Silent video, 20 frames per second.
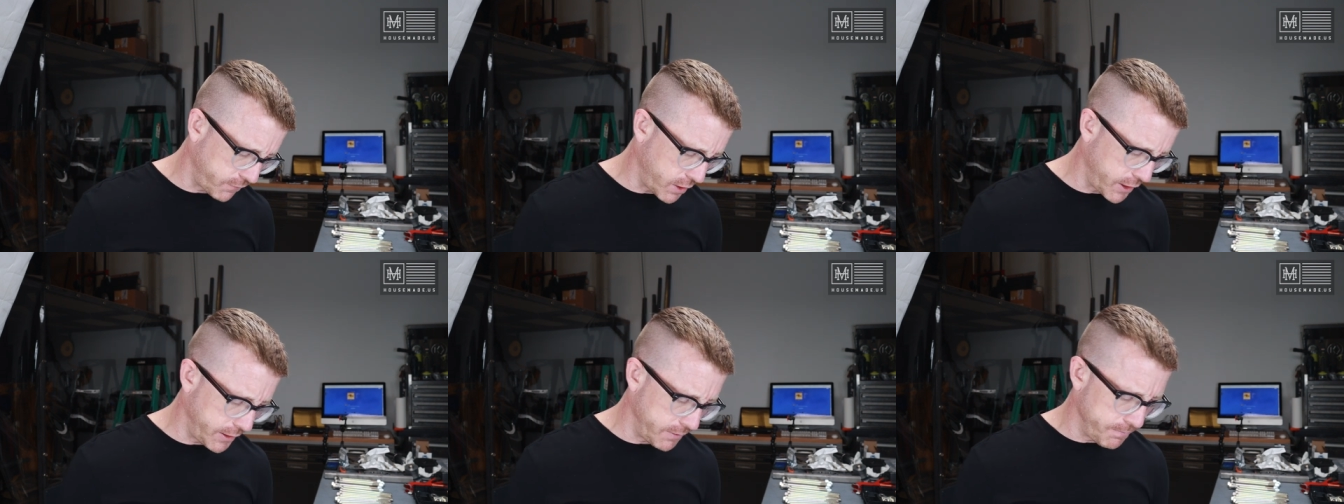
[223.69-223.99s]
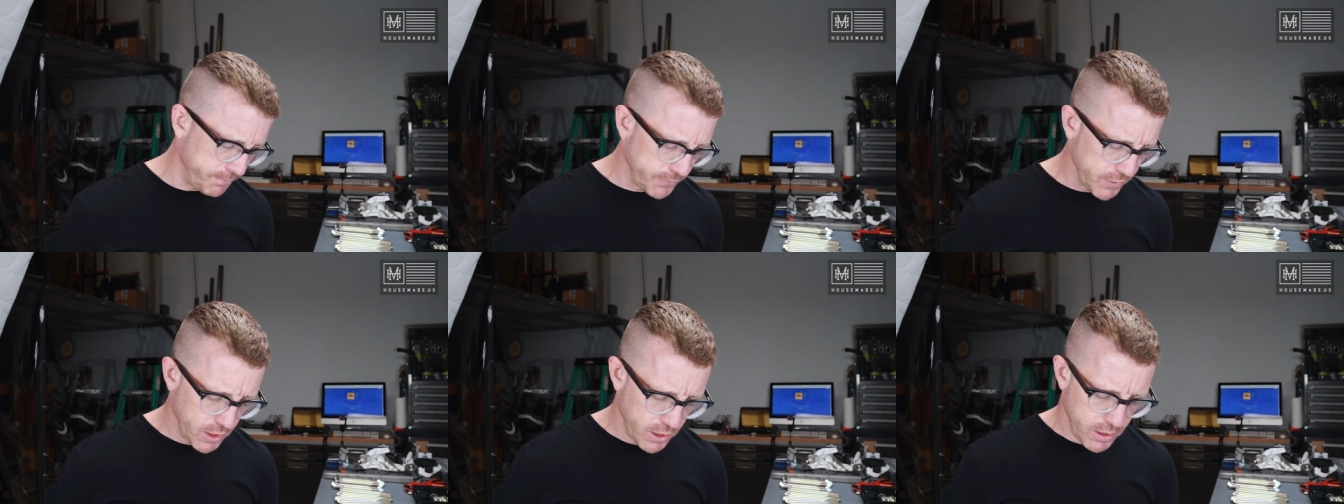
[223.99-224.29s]

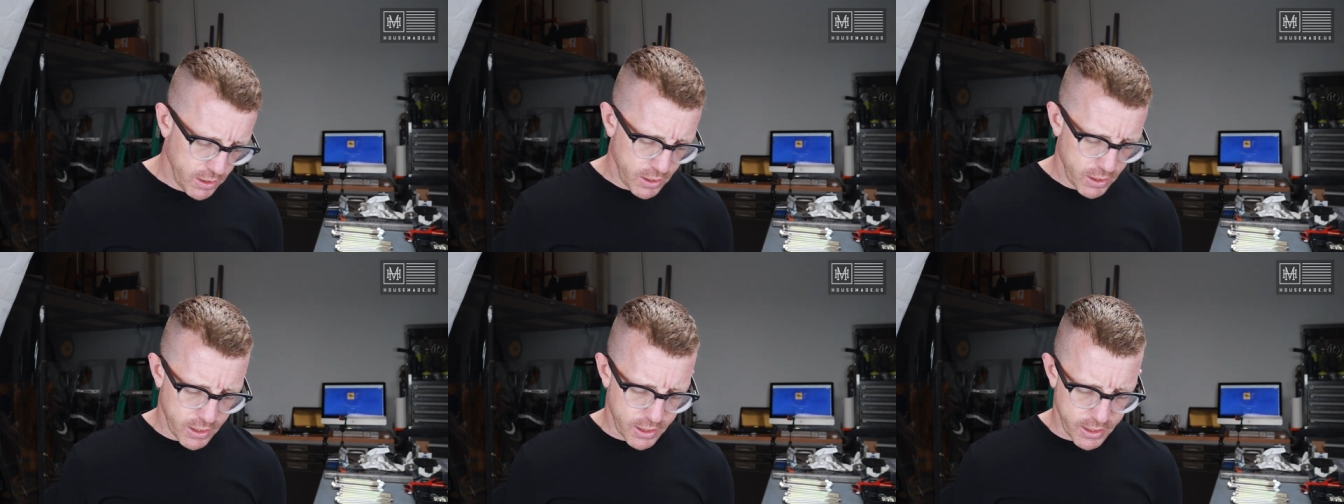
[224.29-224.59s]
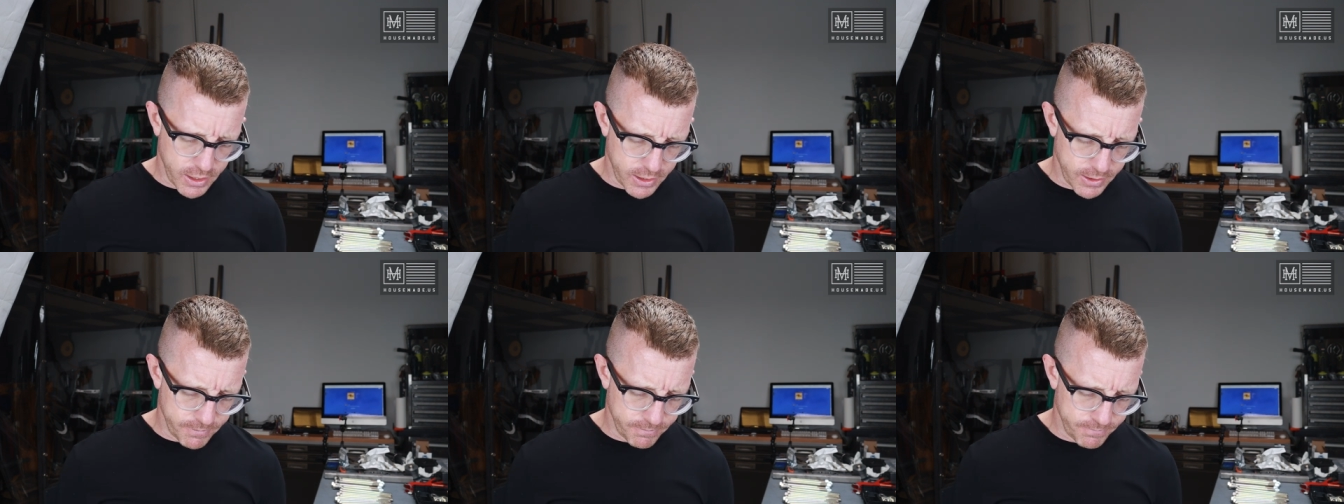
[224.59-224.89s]
right?
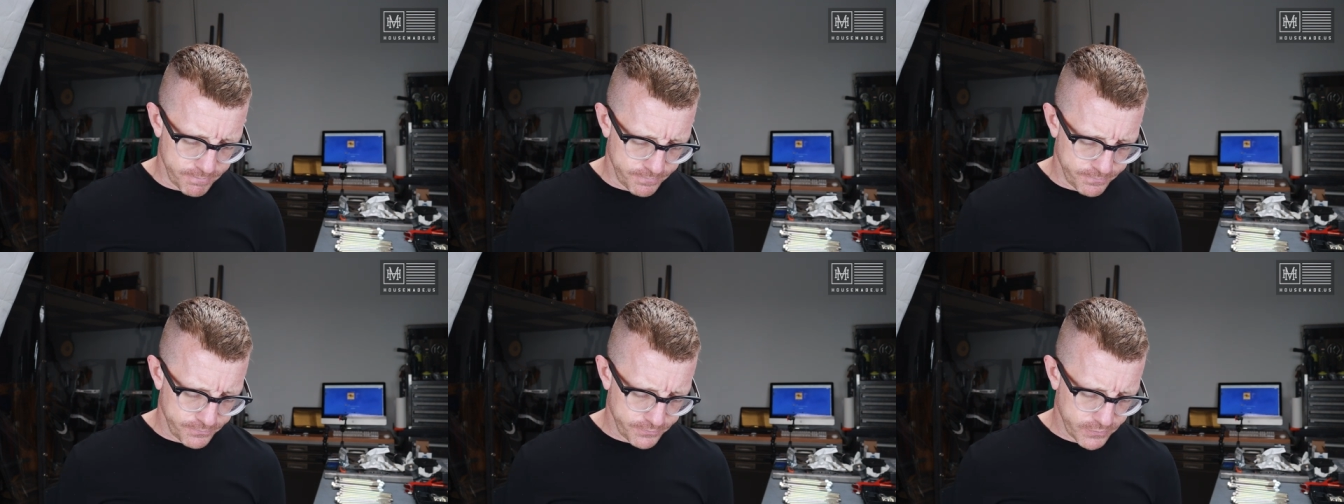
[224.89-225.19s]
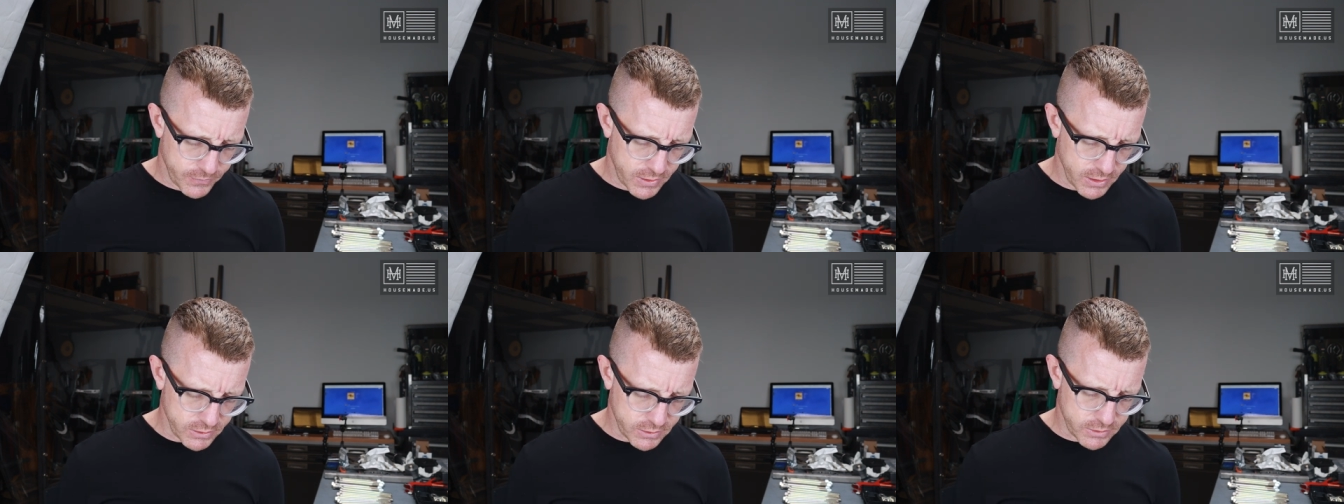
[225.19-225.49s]
Um,
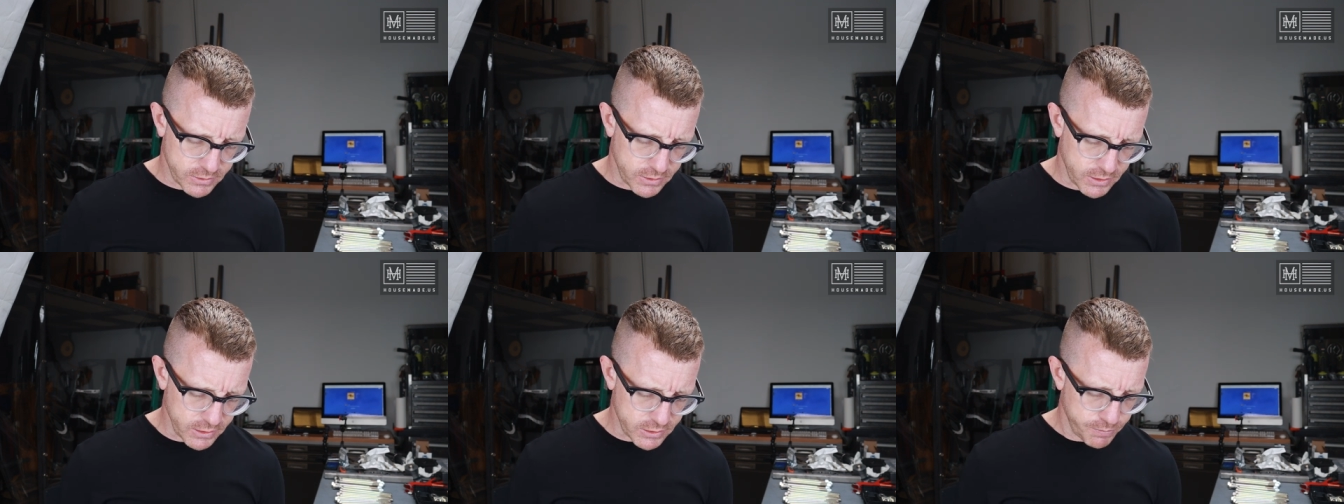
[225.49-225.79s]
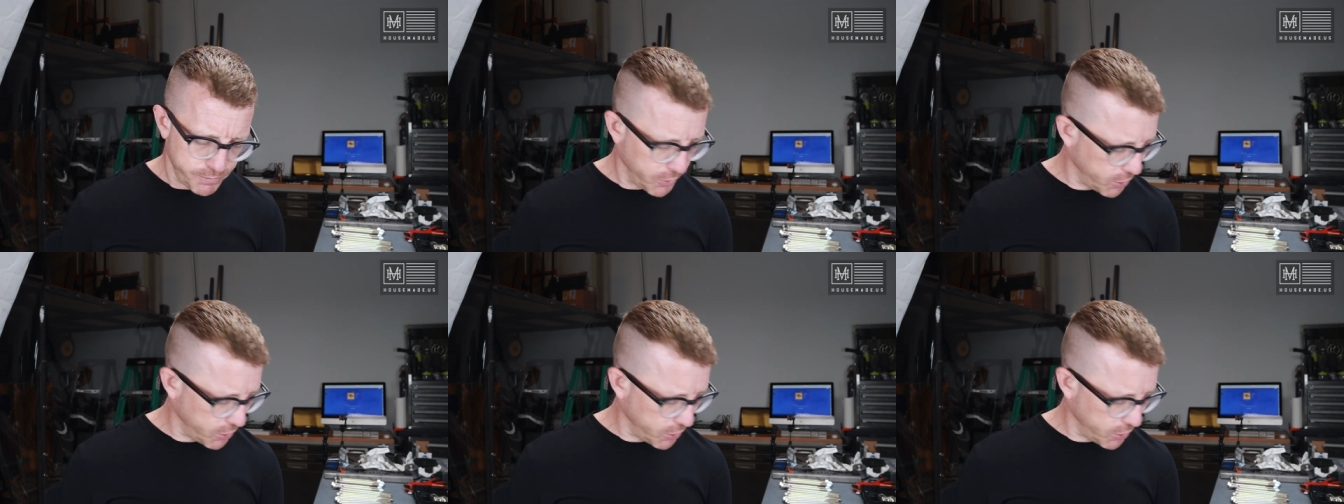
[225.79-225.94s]
this, this